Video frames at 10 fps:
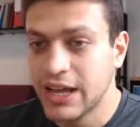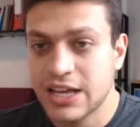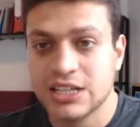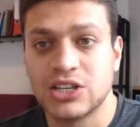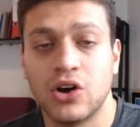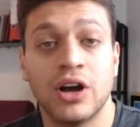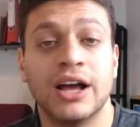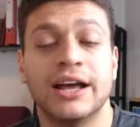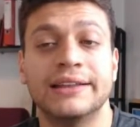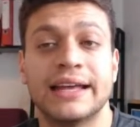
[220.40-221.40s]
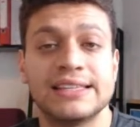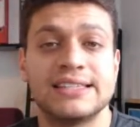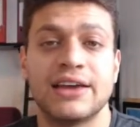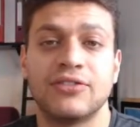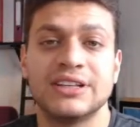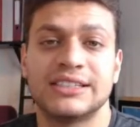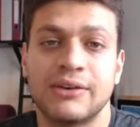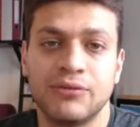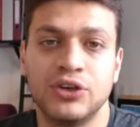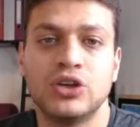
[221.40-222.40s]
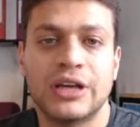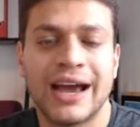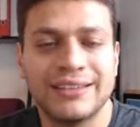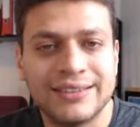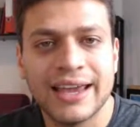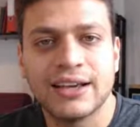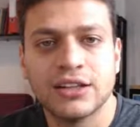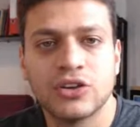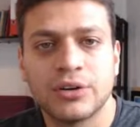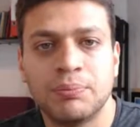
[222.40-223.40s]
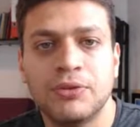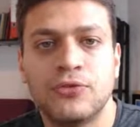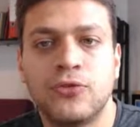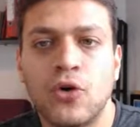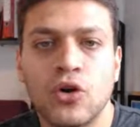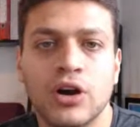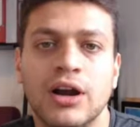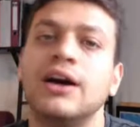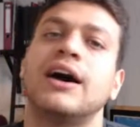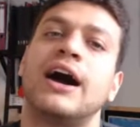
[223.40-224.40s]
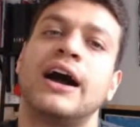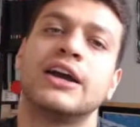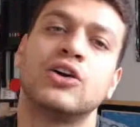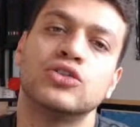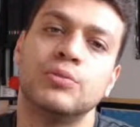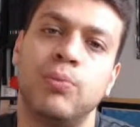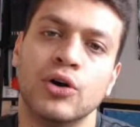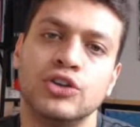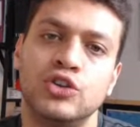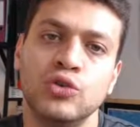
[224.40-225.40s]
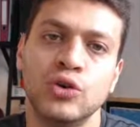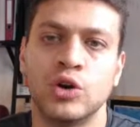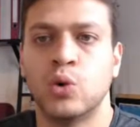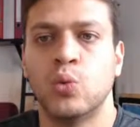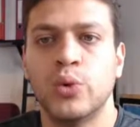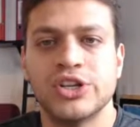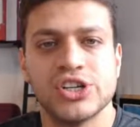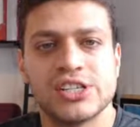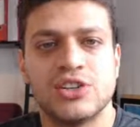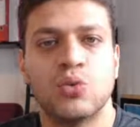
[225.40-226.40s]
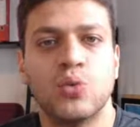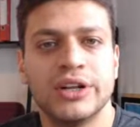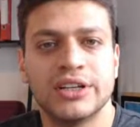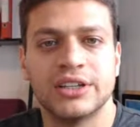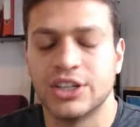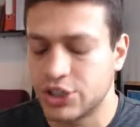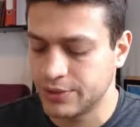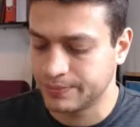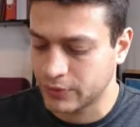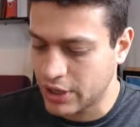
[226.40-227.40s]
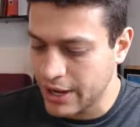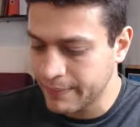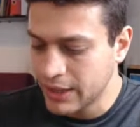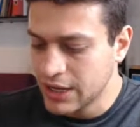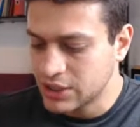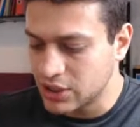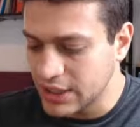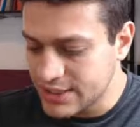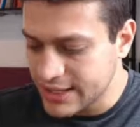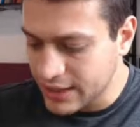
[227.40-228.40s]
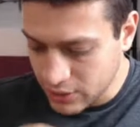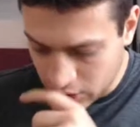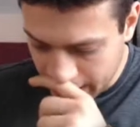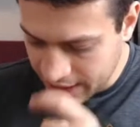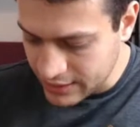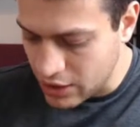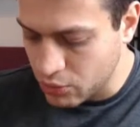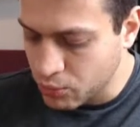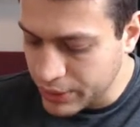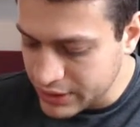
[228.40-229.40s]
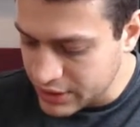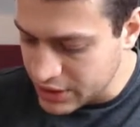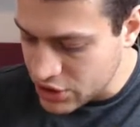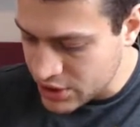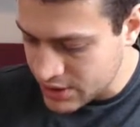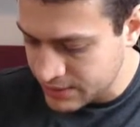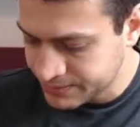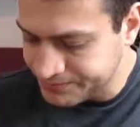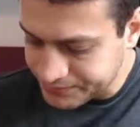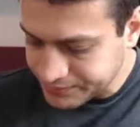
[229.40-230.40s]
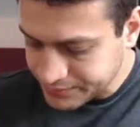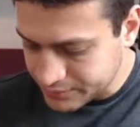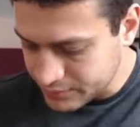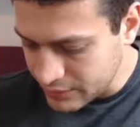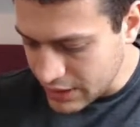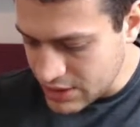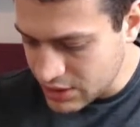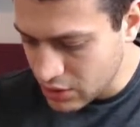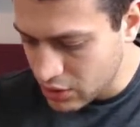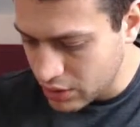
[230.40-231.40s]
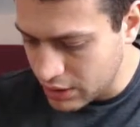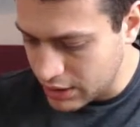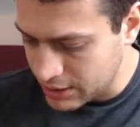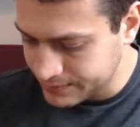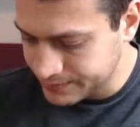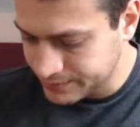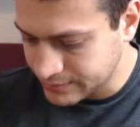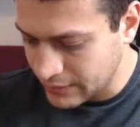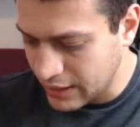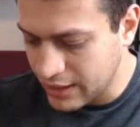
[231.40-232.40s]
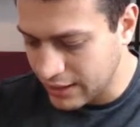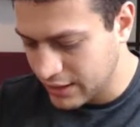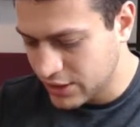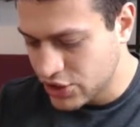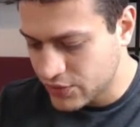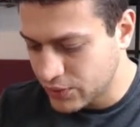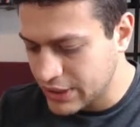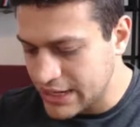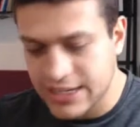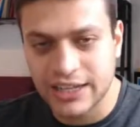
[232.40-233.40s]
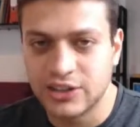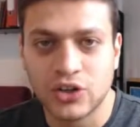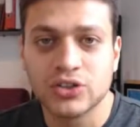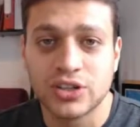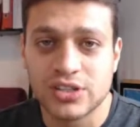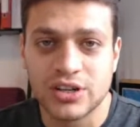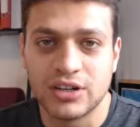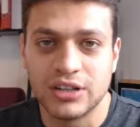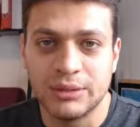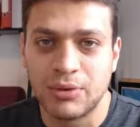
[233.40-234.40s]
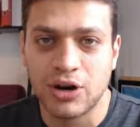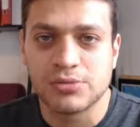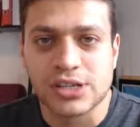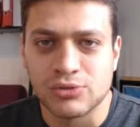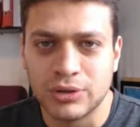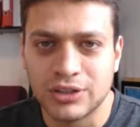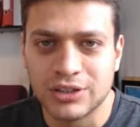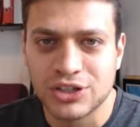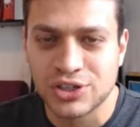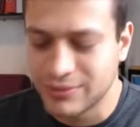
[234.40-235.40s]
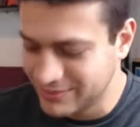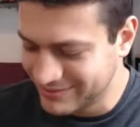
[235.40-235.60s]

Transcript: So that's definitely something I take a look before I go to point 2, which is the win condition, okay? So let's take a look at our win conditions. So just for you guys, I don't consider Elite Barbs as a win condition.